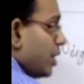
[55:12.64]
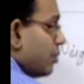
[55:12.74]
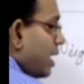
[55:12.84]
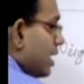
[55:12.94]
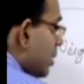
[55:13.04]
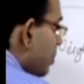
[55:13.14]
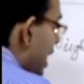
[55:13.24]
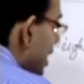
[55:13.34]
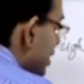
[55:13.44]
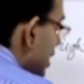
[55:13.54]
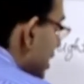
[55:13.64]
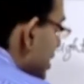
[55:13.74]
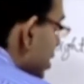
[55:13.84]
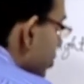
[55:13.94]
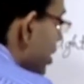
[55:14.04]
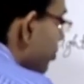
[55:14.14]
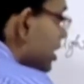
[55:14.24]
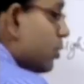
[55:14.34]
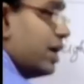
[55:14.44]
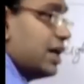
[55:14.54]
multiplying the residual with
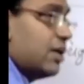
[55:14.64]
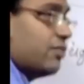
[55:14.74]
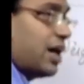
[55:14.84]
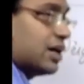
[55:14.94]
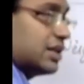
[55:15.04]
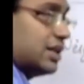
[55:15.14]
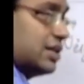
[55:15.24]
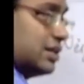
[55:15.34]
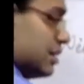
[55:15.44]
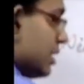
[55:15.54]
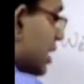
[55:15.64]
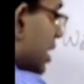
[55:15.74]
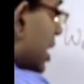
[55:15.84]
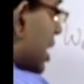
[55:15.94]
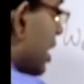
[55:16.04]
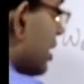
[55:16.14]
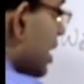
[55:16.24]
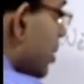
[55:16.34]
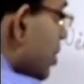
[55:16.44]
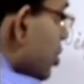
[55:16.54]
a weighting function
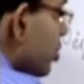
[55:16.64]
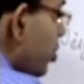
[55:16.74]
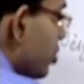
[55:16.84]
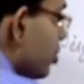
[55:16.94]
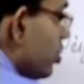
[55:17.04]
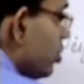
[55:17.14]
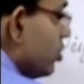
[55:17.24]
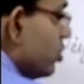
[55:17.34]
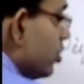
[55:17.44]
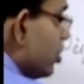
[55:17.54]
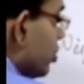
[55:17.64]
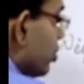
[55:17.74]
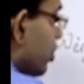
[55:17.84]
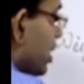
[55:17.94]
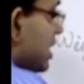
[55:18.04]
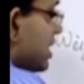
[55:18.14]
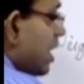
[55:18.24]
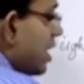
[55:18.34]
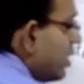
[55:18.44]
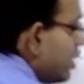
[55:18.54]
w which is a